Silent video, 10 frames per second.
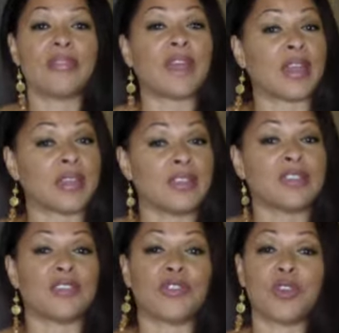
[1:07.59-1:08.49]
That
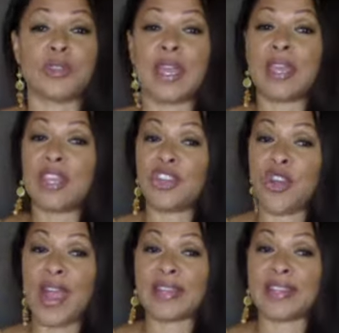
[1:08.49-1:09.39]
is, if you're taking
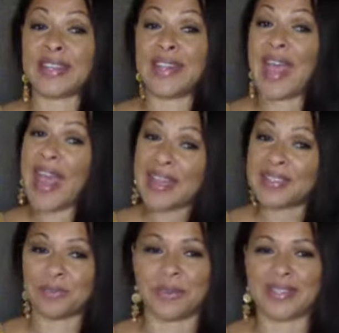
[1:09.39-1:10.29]
your acting
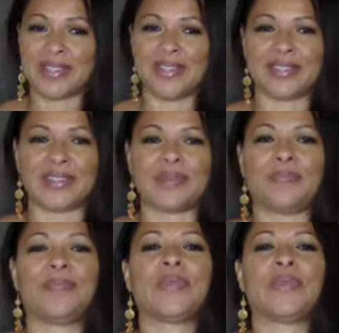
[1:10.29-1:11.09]
as a business.